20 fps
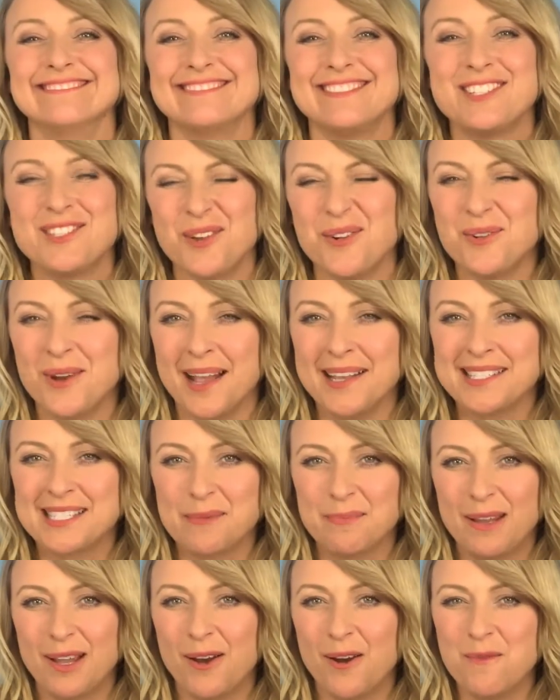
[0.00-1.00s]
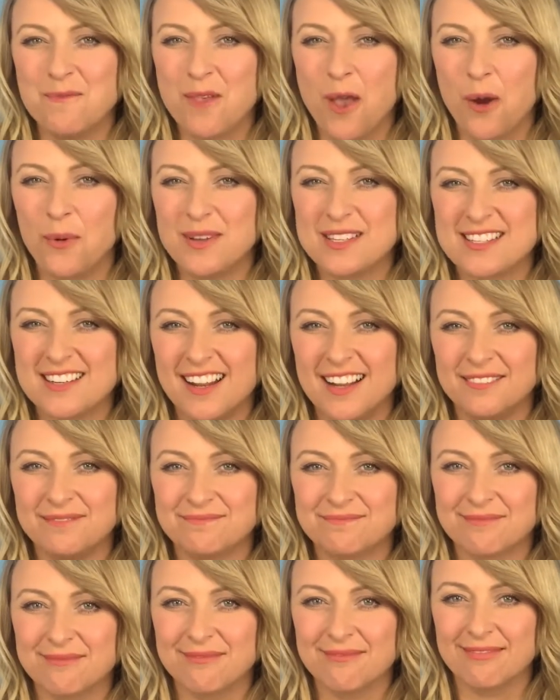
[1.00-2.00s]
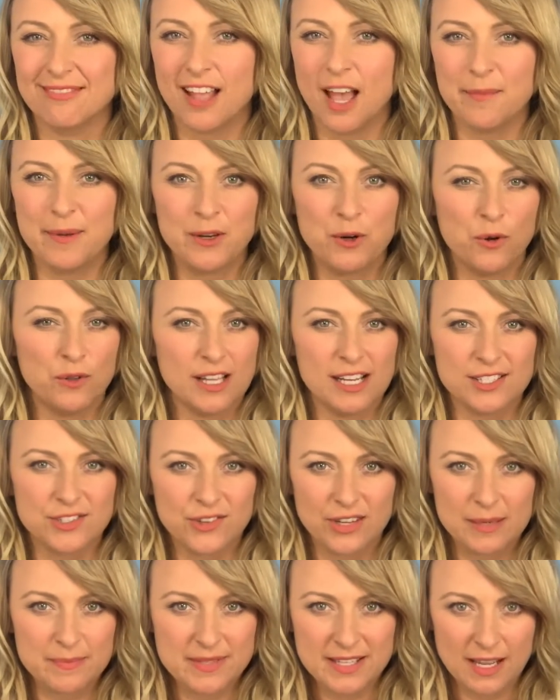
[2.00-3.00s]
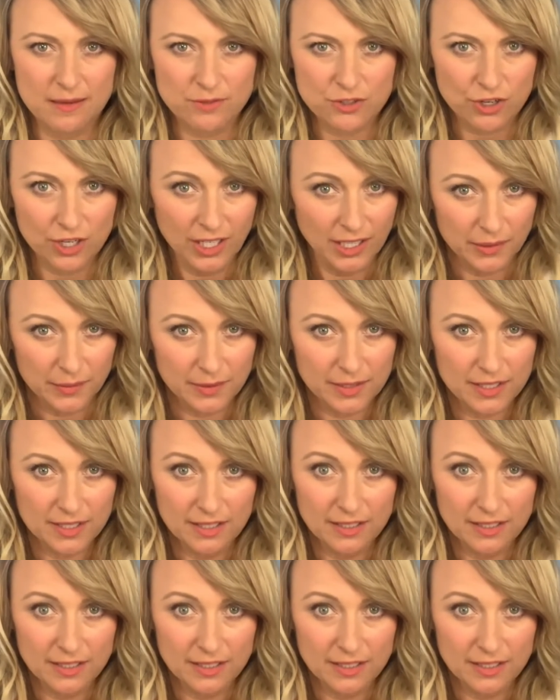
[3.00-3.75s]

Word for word: So nice to be home, though, isn't it? I mean, all our dreams come true.